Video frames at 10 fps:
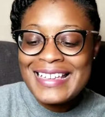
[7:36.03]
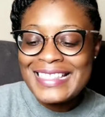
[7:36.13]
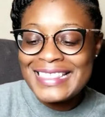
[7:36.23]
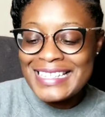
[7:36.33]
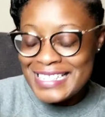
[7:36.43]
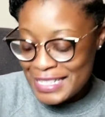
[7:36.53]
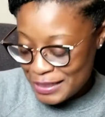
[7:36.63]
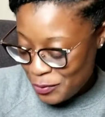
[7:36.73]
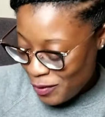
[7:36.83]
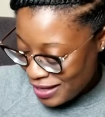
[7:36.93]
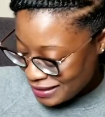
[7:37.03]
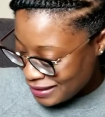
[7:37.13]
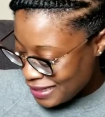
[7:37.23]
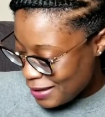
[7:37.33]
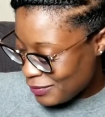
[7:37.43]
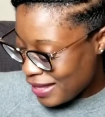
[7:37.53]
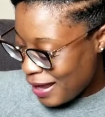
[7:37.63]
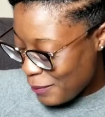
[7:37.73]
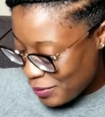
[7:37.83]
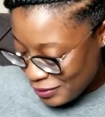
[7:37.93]
this is the washi tape that
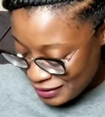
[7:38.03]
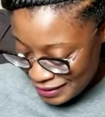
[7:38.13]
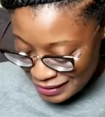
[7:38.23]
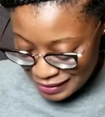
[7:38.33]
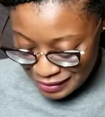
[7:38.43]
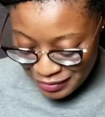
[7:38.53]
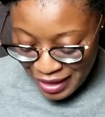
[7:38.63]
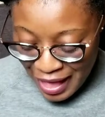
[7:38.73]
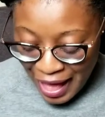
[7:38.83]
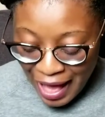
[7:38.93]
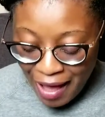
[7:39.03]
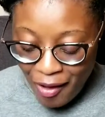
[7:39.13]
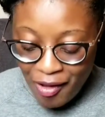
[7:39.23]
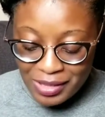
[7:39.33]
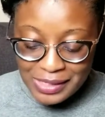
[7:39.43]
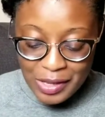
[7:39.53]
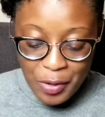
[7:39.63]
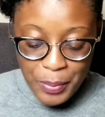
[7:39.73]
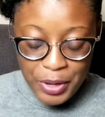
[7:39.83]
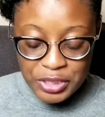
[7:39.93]
I purchased. I
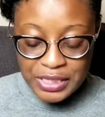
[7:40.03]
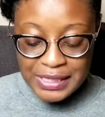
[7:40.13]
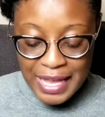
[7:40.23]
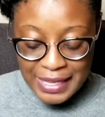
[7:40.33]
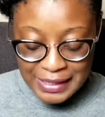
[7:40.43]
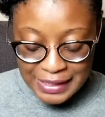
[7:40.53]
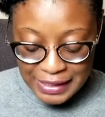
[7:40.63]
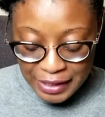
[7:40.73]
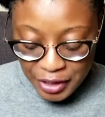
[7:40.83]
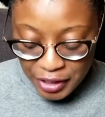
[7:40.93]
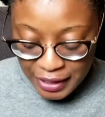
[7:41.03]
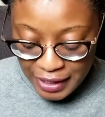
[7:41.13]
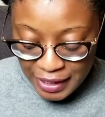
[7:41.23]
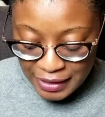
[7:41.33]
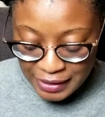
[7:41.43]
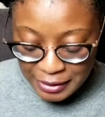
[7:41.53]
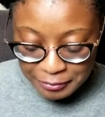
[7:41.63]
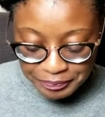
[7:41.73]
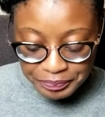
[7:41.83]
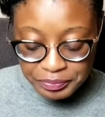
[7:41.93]
also purchased a sticker kit.
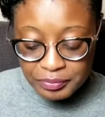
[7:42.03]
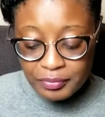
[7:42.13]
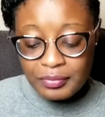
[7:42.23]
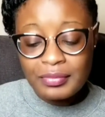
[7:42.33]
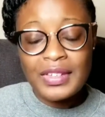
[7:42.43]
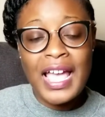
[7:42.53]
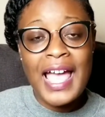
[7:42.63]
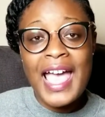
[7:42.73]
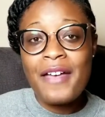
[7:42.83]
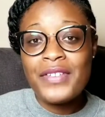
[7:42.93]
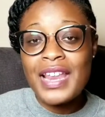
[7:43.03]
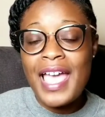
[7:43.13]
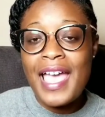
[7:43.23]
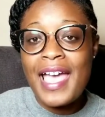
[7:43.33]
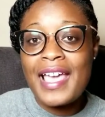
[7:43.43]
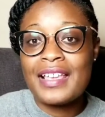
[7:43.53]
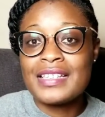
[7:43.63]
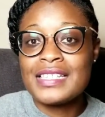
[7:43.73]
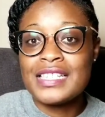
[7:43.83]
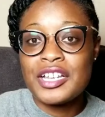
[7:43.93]
I haven't had a
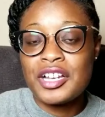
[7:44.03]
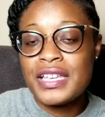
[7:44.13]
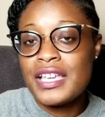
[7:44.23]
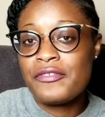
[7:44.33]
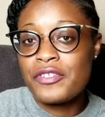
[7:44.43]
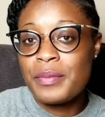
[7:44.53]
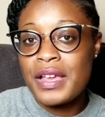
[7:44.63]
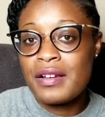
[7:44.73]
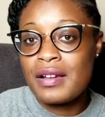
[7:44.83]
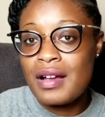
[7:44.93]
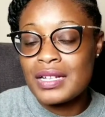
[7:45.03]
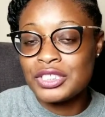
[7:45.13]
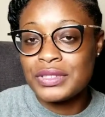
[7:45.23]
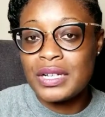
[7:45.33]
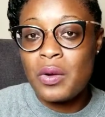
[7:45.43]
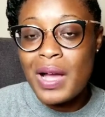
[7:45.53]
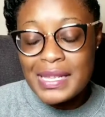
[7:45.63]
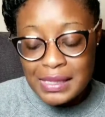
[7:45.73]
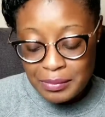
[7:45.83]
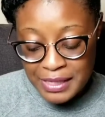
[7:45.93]
sticker kit from Erin Condren in quite
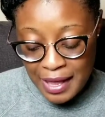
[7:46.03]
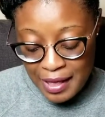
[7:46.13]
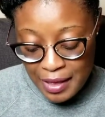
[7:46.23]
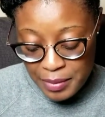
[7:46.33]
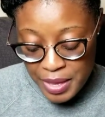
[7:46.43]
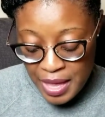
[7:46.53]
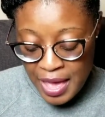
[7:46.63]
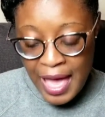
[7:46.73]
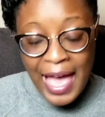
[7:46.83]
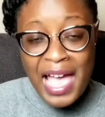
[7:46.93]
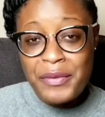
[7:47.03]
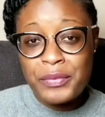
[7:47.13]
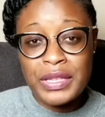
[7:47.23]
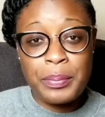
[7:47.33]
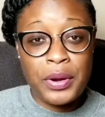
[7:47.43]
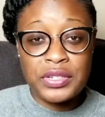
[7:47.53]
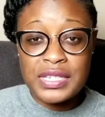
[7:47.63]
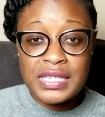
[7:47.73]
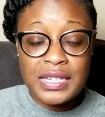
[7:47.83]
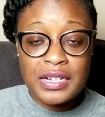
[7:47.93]
some time. I haven't really
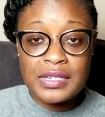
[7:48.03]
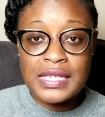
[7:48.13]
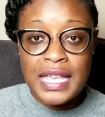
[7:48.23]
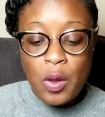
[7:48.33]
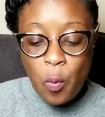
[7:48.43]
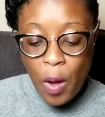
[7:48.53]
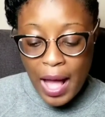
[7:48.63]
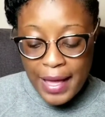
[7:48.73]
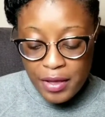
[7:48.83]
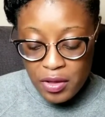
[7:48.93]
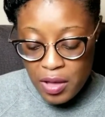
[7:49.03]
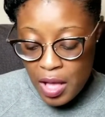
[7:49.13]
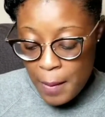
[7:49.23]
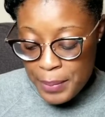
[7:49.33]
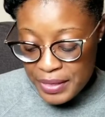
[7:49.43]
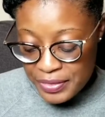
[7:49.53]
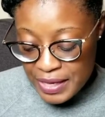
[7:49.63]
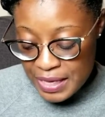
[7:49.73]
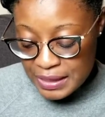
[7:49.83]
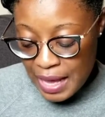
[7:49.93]
purchased stickers in a while, but
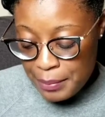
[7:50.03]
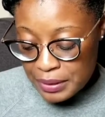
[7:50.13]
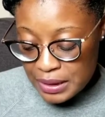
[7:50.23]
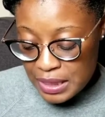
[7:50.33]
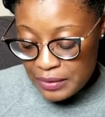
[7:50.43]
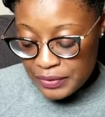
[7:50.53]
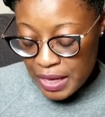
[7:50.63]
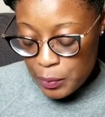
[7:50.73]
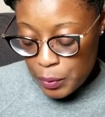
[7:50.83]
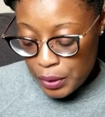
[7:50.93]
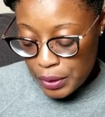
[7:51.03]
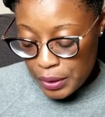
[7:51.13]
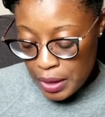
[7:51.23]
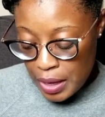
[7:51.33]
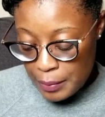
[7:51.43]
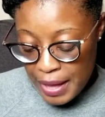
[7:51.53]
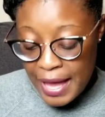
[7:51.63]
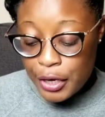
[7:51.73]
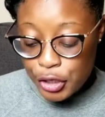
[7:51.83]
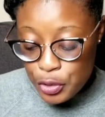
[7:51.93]
these, I believe they were, I
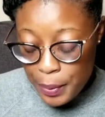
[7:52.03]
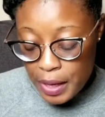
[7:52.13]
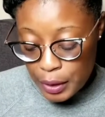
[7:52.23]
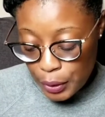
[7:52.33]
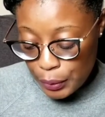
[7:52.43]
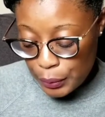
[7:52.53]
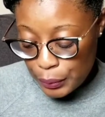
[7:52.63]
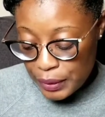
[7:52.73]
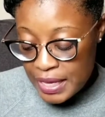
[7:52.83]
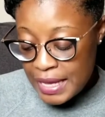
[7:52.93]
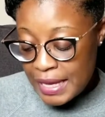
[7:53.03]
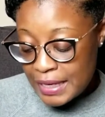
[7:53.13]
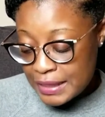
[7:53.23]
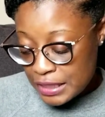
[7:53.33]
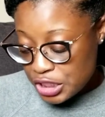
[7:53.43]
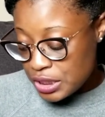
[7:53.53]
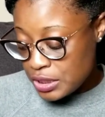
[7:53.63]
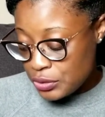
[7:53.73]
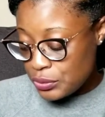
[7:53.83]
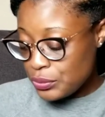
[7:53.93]
had a coupon code in addition
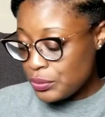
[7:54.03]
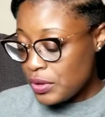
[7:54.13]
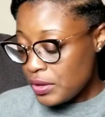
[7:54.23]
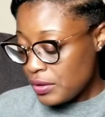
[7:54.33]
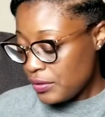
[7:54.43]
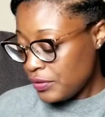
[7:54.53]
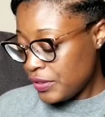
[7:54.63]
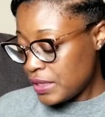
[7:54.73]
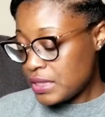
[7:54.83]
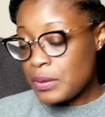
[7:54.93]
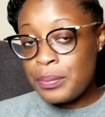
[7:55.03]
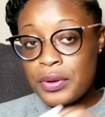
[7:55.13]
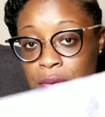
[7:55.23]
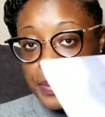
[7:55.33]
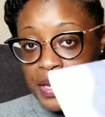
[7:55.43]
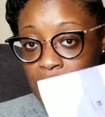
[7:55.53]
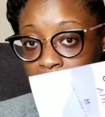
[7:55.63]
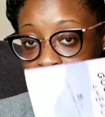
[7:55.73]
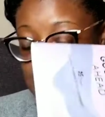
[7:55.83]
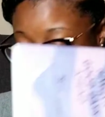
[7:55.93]
to this book being
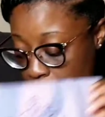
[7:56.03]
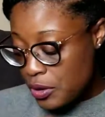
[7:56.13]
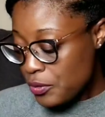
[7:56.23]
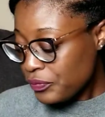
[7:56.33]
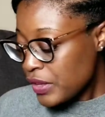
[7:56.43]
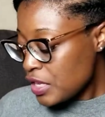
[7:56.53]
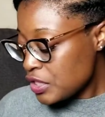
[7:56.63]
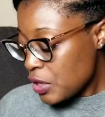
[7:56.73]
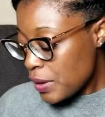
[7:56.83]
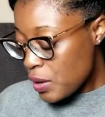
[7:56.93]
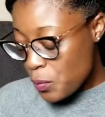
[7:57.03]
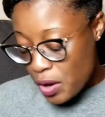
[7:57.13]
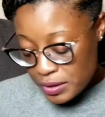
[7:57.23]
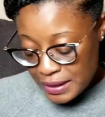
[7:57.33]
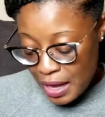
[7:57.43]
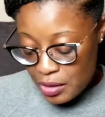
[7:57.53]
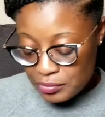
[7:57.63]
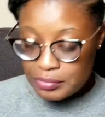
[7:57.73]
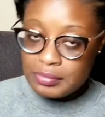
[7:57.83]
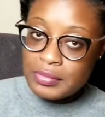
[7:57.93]
on sale. So it worked out
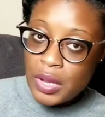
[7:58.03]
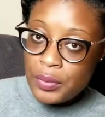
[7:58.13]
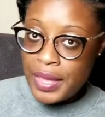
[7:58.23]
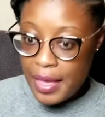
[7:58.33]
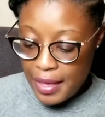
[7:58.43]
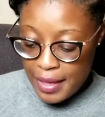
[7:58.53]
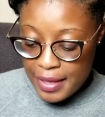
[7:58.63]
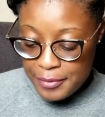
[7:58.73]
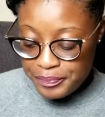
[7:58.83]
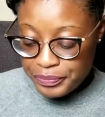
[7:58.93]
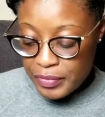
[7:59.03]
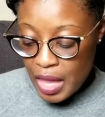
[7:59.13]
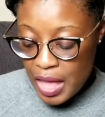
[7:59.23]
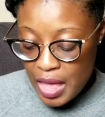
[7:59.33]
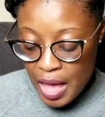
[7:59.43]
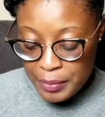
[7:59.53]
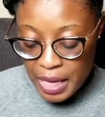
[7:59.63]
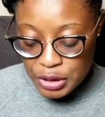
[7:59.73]
okay. I'm not